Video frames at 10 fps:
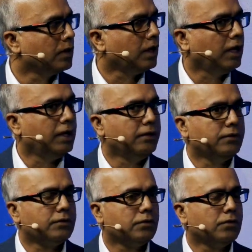And
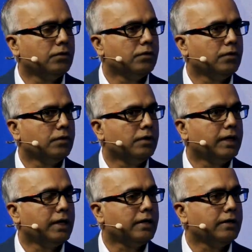so
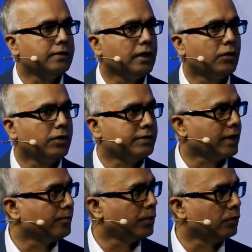DATs are a good
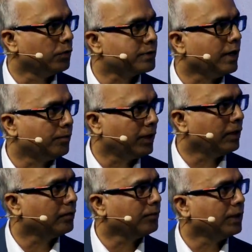example of what's
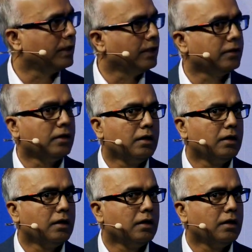happening, but then